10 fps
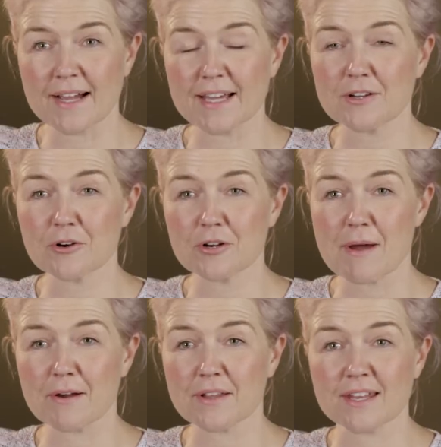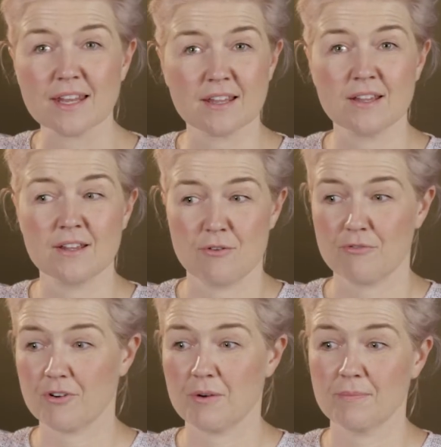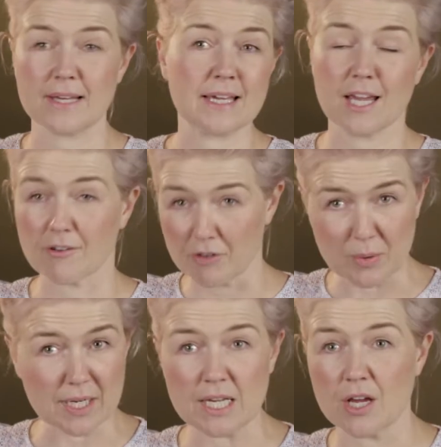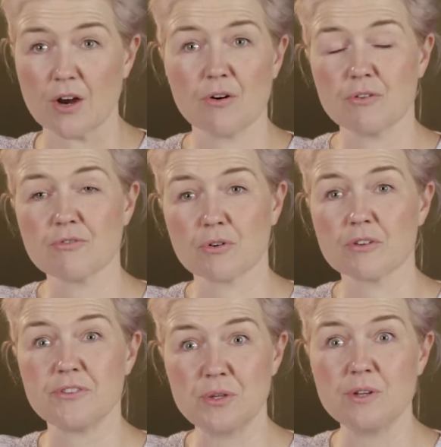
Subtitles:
I had heard about it from like everyone I know for a few